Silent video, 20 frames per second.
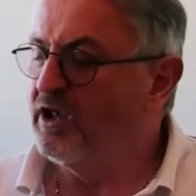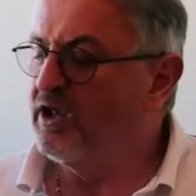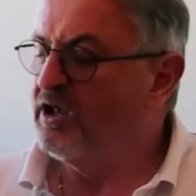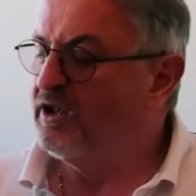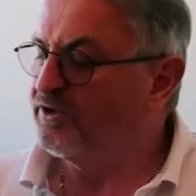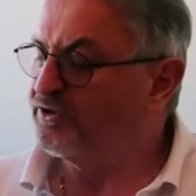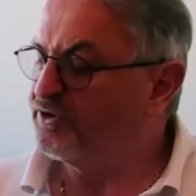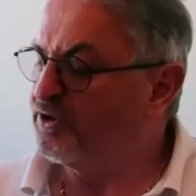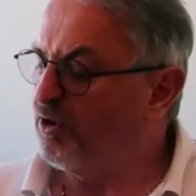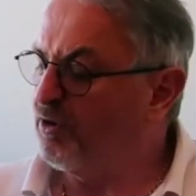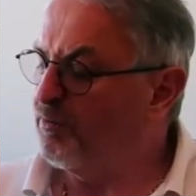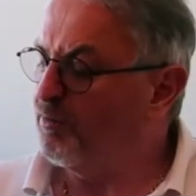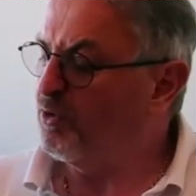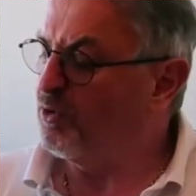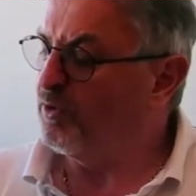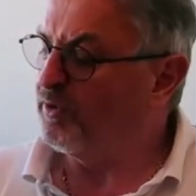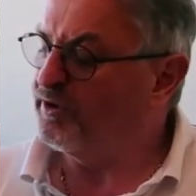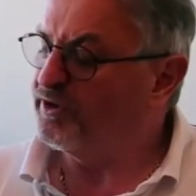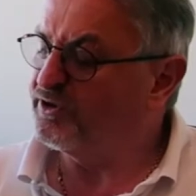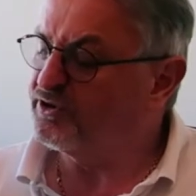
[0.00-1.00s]
So I bought
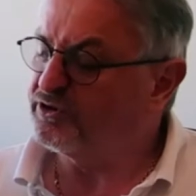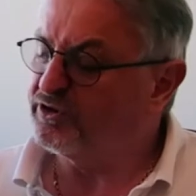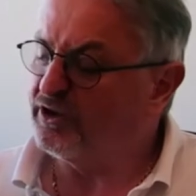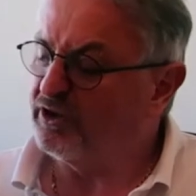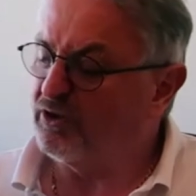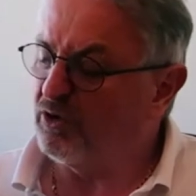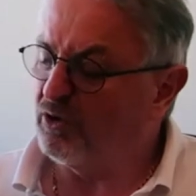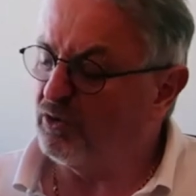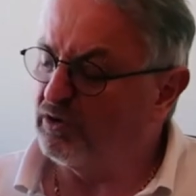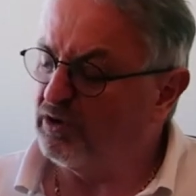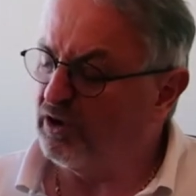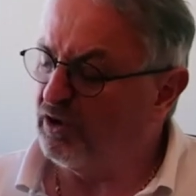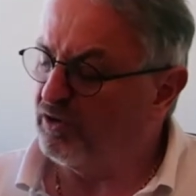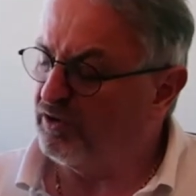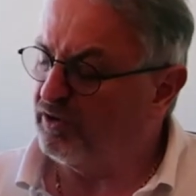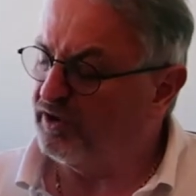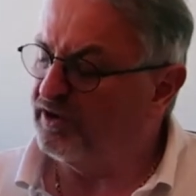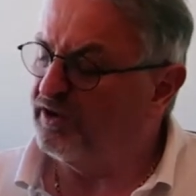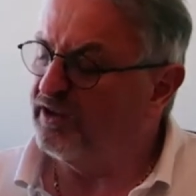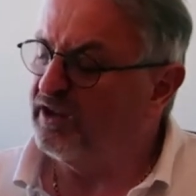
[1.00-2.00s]
this
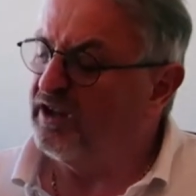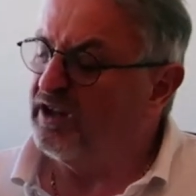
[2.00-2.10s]
online.